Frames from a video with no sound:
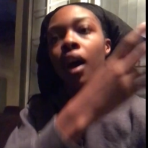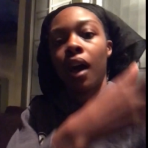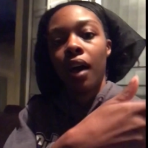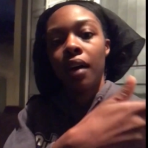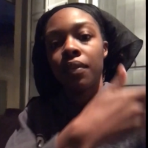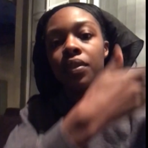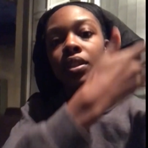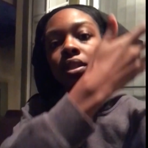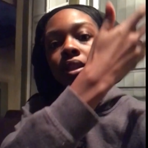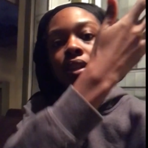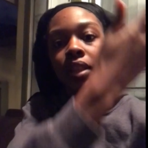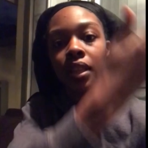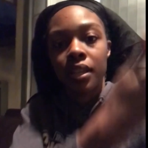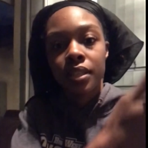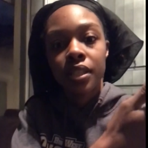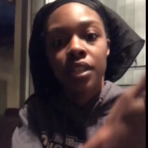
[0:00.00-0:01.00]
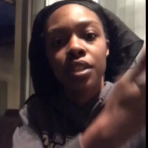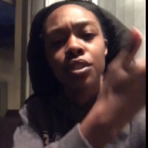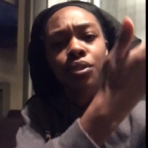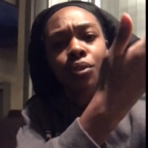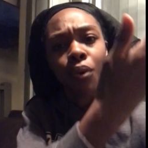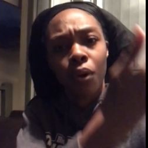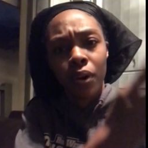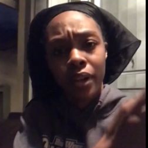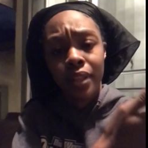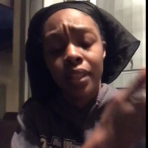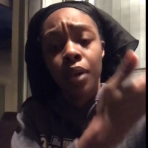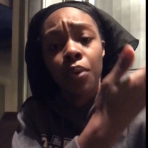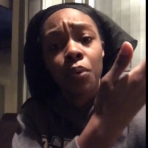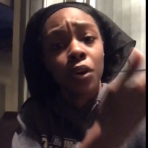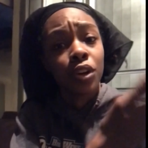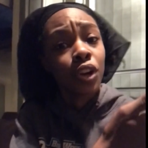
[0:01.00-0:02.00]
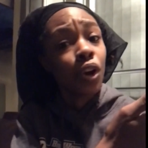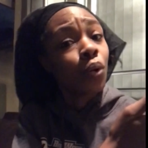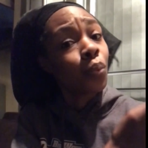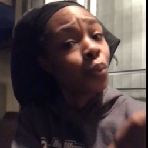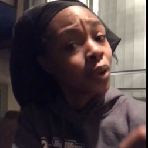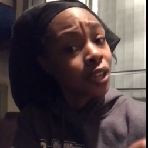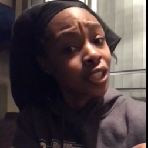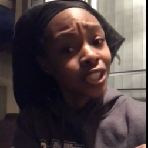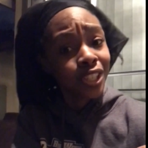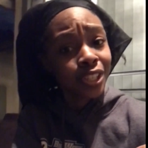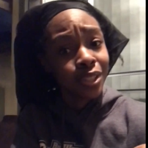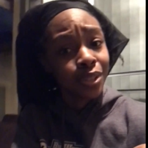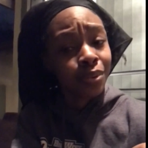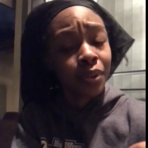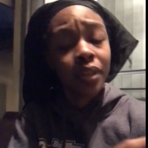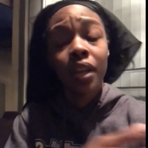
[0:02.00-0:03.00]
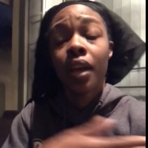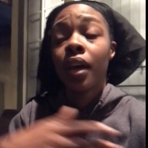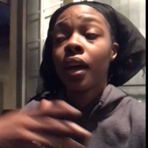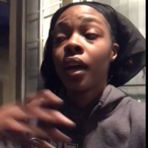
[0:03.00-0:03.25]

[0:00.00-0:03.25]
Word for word: obviously, they see is growing and they want to know what is she doing.